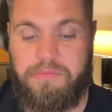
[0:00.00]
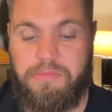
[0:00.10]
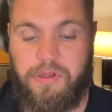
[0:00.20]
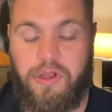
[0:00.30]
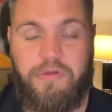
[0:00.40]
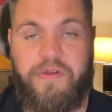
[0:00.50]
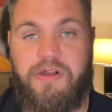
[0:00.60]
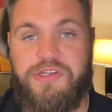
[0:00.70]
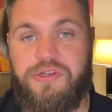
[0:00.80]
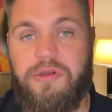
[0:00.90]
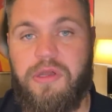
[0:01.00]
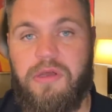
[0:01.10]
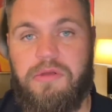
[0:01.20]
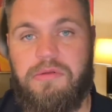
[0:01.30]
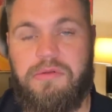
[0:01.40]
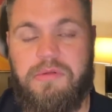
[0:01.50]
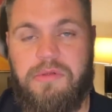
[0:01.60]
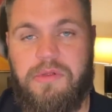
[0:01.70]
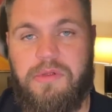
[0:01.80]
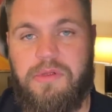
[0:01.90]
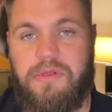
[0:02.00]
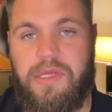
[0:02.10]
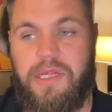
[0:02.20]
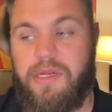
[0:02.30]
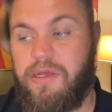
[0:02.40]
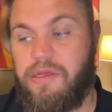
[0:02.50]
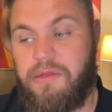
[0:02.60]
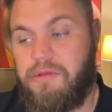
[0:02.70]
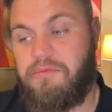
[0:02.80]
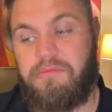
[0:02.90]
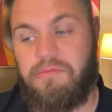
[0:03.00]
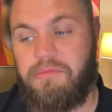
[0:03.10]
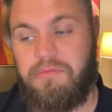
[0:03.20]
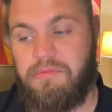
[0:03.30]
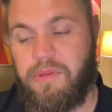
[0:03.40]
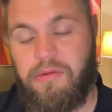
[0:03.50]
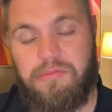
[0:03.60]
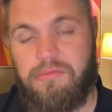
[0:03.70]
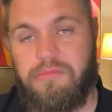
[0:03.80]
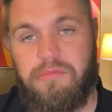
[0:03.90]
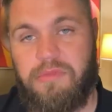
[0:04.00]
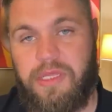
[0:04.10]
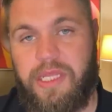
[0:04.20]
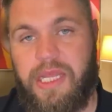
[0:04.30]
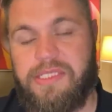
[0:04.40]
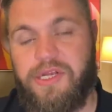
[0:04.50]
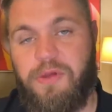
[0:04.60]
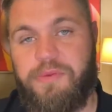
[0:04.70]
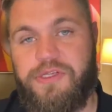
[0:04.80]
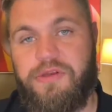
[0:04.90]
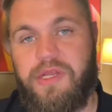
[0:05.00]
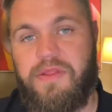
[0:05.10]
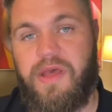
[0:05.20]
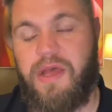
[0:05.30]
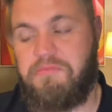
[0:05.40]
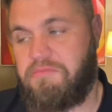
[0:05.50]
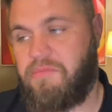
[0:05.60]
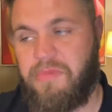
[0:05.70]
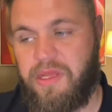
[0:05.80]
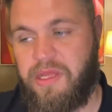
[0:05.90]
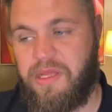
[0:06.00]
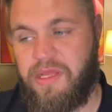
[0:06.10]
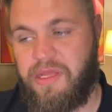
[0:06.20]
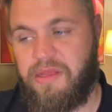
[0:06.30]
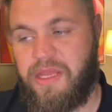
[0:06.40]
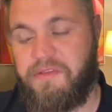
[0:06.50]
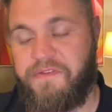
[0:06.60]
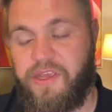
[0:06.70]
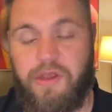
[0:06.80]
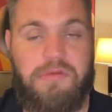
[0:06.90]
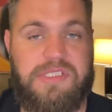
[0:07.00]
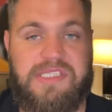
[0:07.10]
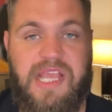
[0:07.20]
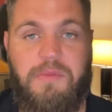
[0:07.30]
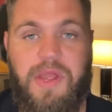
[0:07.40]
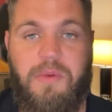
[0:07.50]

but Kovar is younger, and uh, you know he has an opportunity that if it goes the same way it